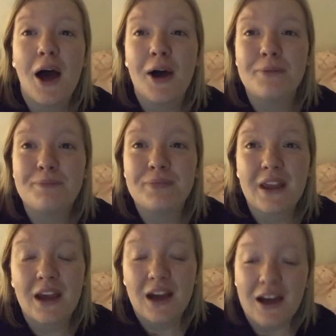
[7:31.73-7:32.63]

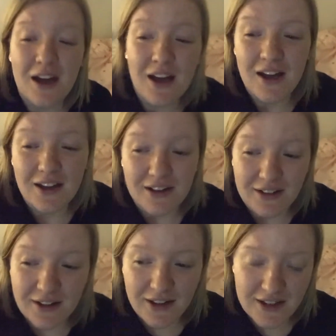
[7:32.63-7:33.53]

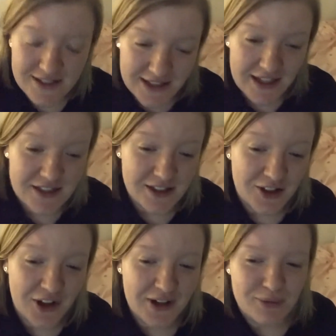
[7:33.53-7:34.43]
It's the end of the
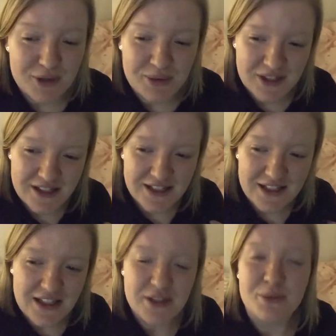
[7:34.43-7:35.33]
night, which means it's
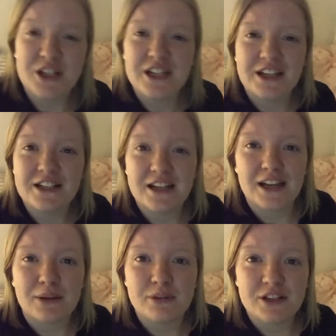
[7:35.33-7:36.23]
the end of my cheat
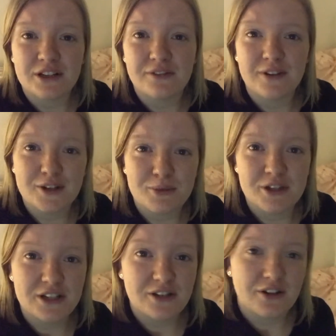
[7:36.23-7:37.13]
day. I'm just going to finish my
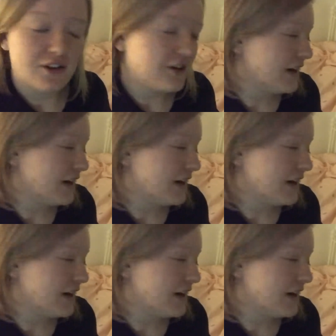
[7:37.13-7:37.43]
dinner. I